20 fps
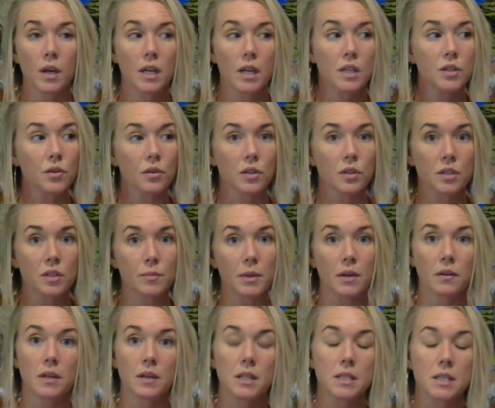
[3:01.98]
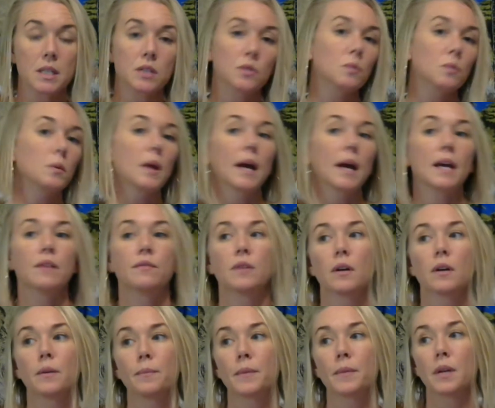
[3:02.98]
your experience, in your life?
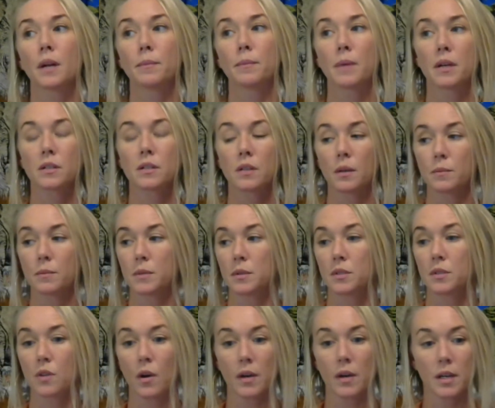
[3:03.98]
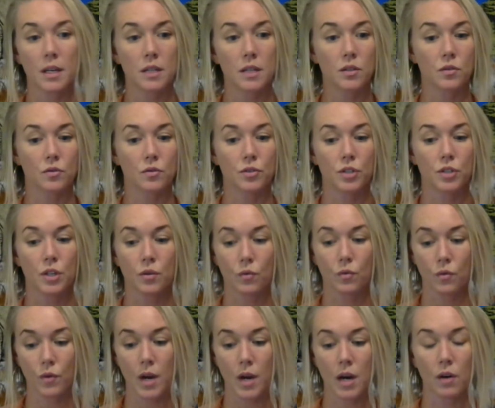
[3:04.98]
And I'm just talking in your
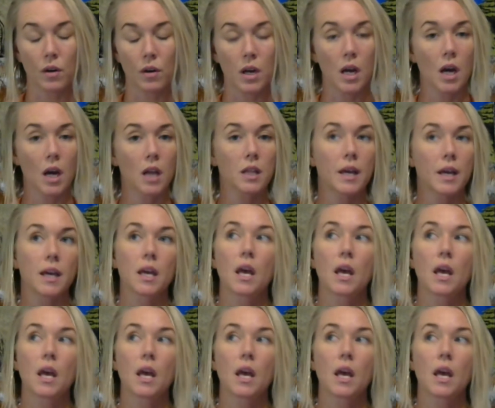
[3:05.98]
general area. Like,